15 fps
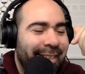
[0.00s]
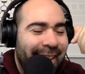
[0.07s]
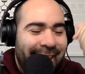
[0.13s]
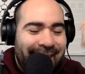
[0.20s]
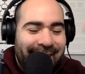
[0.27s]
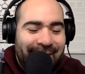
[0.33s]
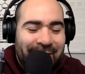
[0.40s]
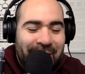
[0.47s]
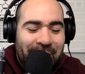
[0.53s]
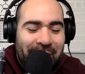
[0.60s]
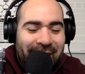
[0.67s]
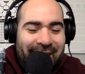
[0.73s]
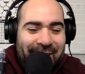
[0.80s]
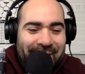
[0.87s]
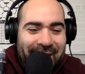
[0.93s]
I don't know
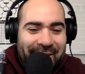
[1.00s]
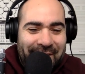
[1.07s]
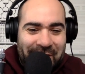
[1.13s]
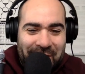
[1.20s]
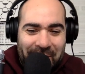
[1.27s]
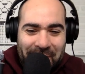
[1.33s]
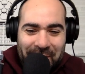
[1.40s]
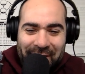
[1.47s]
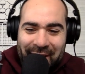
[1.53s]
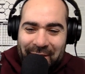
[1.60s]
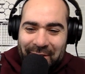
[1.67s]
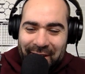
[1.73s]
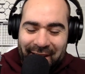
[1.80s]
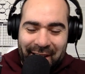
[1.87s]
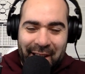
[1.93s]
why I'm having trouble with that
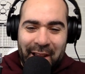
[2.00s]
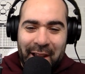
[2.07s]
word.